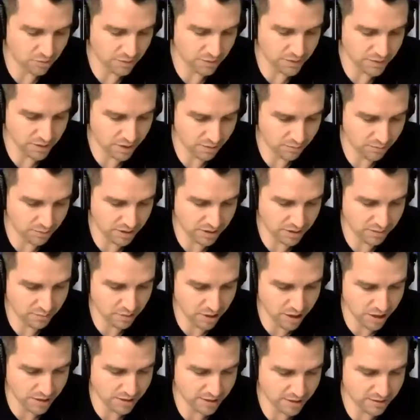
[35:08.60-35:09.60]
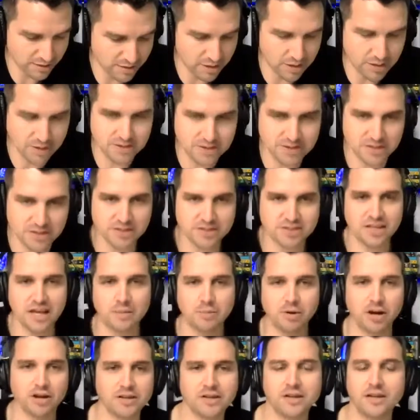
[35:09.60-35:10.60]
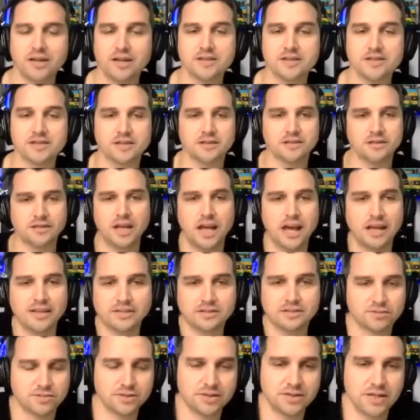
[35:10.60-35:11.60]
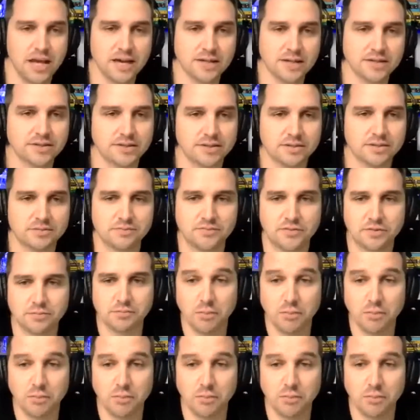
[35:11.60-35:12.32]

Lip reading: than company branding, is it the same ideas? And the answer is yes, from